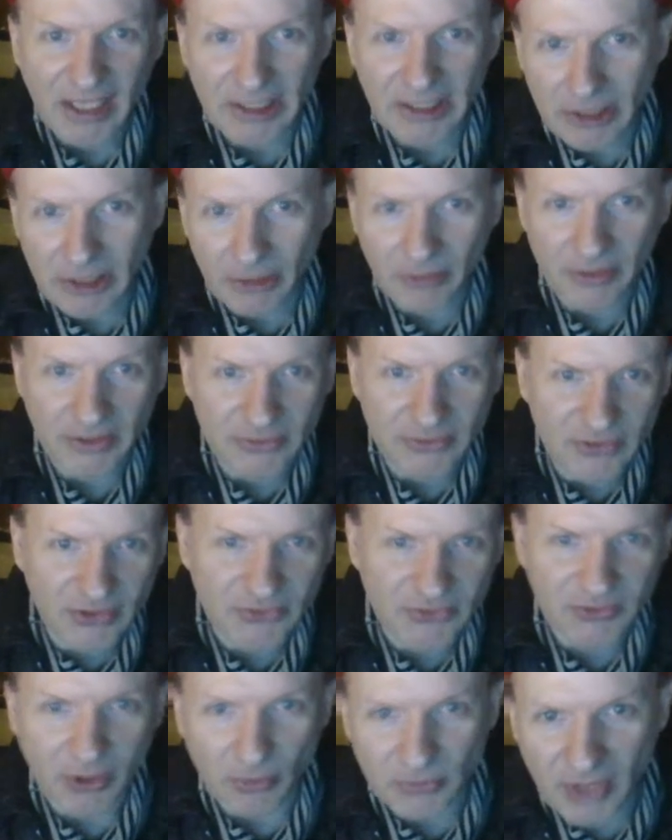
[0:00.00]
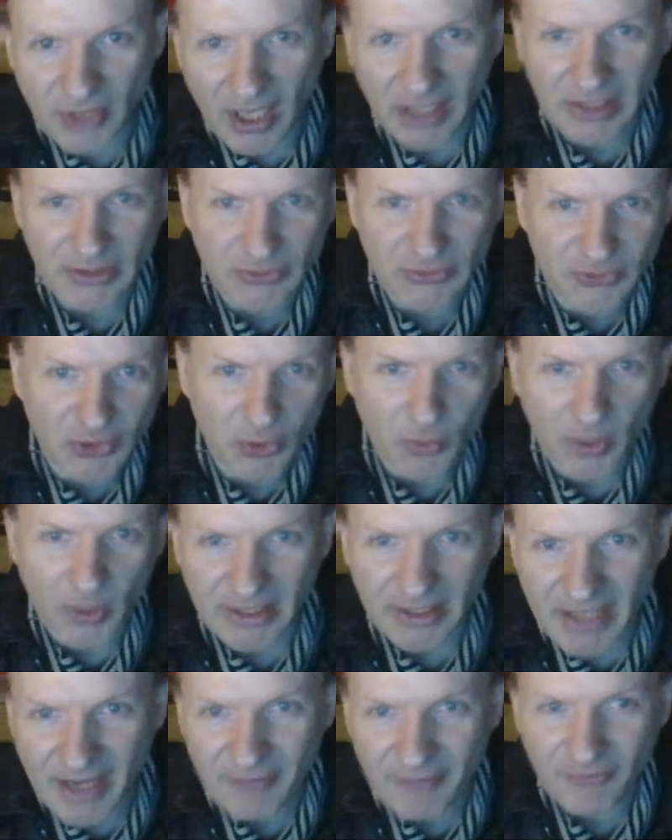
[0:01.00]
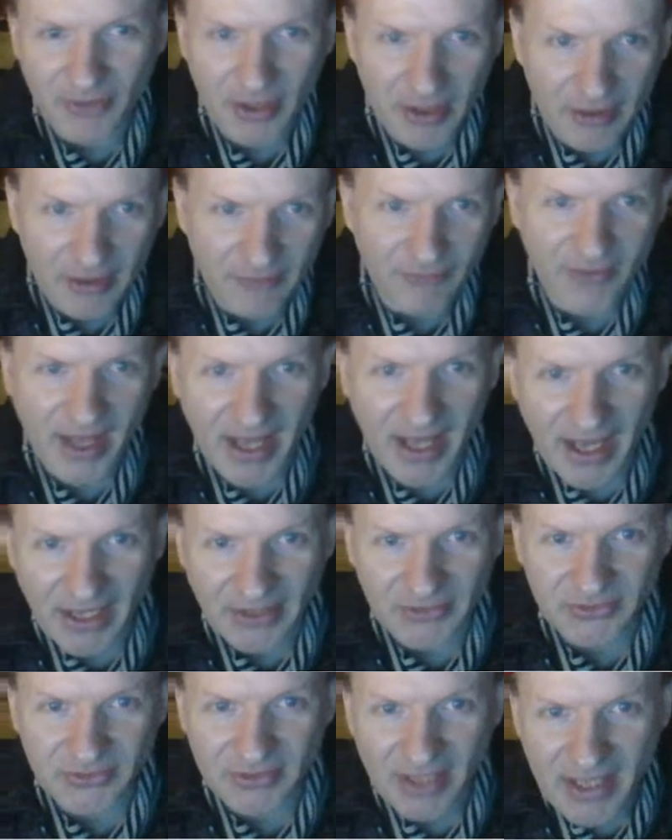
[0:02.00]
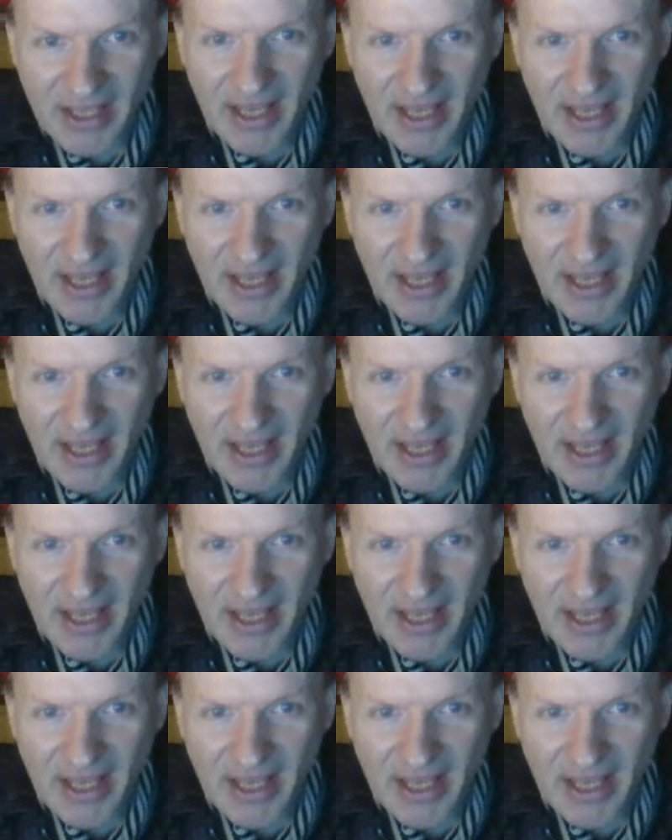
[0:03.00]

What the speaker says: luring disco dollies to a life of vice.